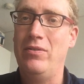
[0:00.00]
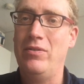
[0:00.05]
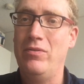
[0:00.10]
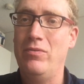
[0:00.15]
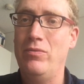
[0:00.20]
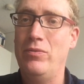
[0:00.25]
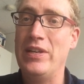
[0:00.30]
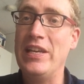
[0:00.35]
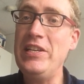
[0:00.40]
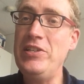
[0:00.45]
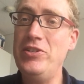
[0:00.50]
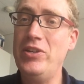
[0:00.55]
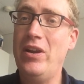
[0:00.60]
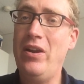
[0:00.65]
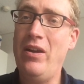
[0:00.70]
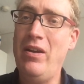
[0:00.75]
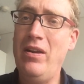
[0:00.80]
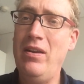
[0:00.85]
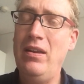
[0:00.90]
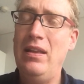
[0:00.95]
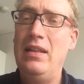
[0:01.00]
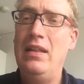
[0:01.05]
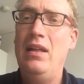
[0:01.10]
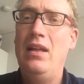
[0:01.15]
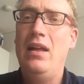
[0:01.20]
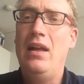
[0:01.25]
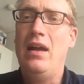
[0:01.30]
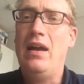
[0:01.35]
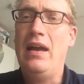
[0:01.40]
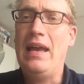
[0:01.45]
reach are,
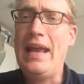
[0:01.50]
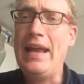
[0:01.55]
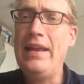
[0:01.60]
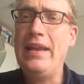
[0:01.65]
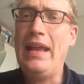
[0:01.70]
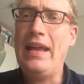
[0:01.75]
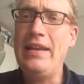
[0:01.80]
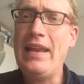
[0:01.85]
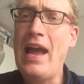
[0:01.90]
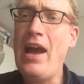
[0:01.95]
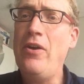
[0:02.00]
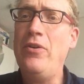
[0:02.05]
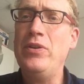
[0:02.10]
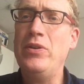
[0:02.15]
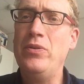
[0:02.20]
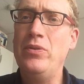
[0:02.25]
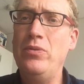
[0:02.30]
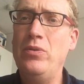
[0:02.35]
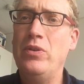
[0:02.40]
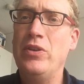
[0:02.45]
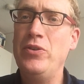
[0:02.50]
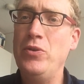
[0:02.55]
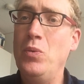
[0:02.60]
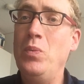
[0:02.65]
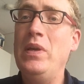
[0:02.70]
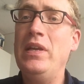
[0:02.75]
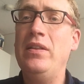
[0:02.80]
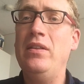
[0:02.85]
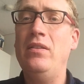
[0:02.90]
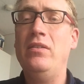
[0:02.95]
and how you
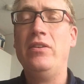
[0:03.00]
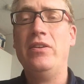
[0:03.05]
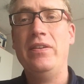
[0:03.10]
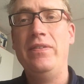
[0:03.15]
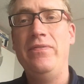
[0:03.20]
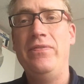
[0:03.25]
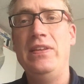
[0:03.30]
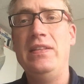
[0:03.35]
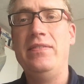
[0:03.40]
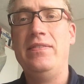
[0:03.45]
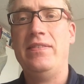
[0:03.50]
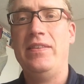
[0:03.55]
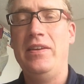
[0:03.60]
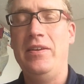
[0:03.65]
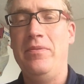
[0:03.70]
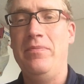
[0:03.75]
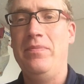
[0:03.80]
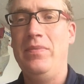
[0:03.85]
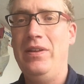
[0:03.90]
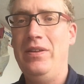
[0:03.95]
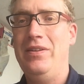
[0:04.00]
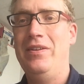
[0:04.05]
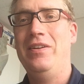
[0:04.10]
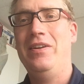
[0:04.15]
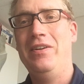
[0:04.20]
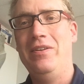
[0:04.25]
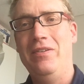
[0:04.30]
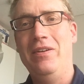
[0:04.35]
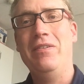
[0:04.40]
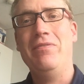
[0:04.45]
will convince them
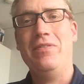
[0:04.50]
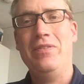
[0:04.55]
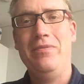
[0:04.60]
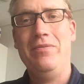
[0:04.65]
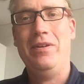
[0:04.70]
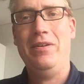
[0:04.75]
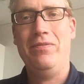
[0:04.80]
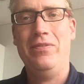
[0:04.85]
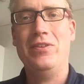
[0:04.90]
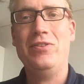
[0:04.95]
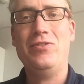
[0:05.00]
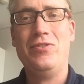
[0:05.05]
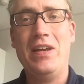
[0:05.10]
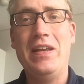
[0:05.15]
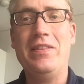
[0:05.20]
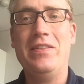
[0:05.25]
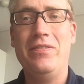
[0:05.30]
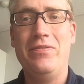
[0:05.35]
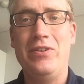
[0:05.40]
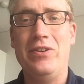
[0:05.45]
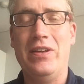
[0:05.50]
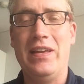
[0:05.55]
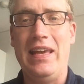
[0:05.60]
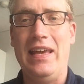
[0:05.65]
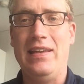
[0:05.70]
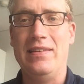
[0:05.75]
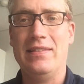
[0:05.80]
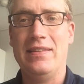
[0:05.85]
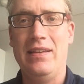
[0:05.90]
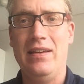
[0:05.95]
of the strength of your
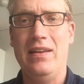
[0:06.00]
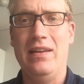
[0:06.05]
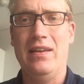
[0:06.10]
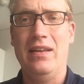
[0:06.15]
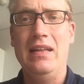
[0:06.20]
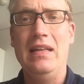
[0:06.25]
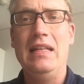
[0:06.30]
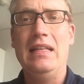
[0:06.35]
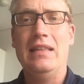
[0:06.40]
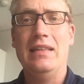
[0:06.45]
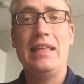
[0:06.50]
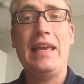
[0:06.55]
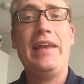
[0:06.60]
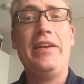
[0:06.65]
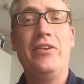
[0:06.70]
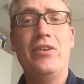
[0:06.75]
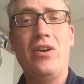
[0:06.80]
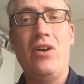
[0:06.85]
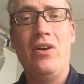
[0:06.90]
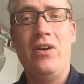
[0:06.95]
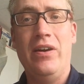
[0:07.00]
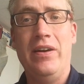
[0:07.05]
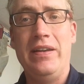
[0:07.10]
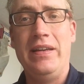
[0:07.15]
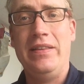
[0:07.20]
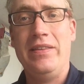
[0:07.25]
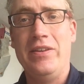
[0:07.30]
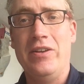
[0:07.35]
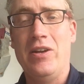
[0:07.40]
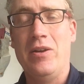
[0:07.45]
case later on
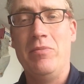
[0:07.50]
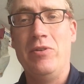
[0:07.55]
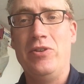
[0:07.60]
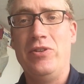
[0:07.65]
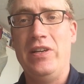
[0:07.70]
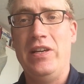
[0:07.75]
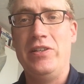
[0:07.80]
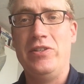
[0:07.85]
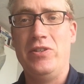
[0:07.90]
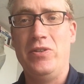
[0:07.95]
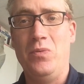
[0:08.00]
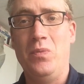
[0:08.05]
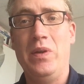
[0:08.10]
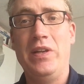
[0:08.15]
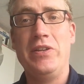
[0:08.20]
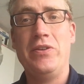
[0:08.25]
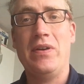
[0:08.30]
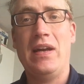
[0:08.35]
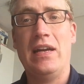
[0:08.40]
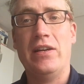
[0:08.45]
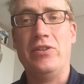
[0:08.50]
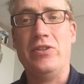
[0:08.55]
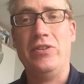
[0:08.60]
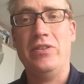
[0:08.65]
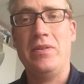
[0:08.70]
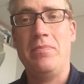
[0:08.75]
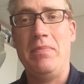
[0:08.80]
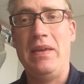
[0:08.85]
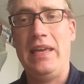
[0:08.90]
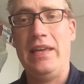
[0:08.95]
in the arbitration when you
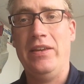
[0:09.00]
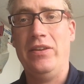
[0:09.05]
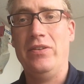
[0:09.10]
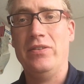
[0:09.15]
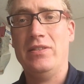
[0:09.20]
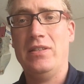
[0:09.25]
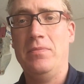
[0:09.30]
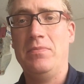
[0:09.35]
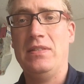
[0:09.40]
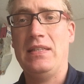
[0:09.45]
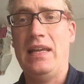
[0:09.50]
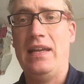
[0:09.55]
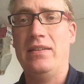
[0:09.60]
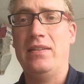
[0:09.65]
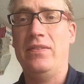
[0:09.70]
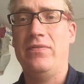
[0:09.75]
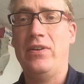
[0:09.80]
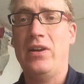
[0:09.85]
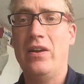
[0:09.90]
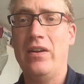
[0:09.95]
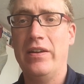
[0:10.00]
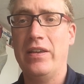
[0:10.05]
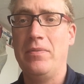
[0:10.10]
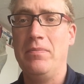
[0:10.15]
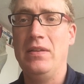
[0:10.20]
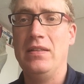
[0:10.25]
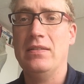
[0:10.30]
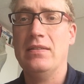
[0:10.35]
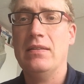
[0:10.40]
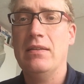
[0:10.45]
actually make your substantive
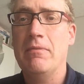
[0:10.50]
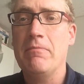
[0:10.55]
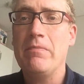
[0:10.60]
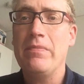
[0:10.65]
arguments.